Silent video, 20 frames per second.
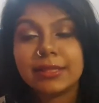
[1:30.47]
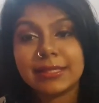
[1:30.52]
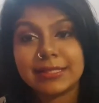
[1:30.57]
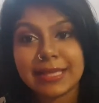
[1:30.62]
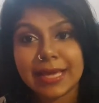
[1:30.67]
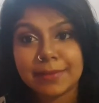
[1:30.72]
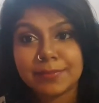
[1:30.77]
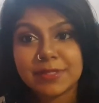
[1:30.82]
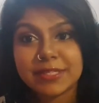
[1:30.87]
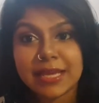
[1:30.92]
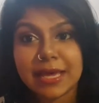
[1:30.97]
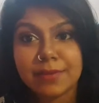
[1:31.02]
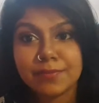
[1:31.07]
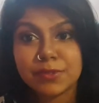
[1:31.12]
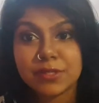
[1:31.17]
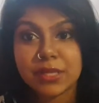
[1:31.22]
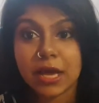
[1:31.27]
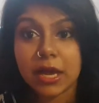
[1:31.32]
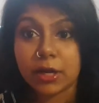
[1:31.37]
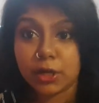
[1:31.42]
the
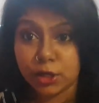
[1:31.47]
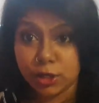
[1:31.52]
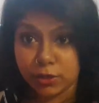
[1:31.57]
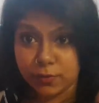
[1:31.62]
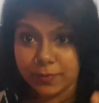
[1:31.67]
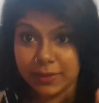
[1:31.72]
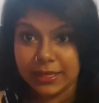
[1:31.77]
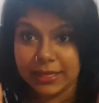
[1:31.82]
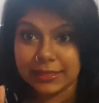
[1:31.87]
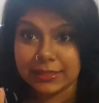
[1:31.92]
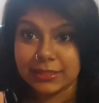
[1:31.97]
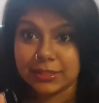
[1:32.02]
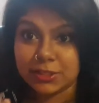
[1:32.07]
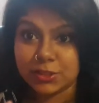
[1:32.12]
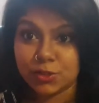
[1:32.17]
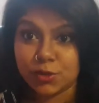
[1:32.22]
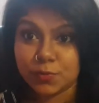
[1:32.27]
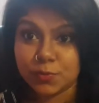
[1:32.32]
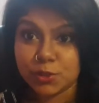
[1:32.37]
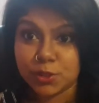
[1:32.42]
timestamps are going to be in the
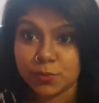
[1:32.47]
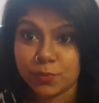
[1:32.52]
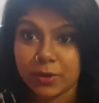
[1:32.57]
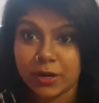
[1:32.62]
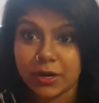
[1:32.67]
description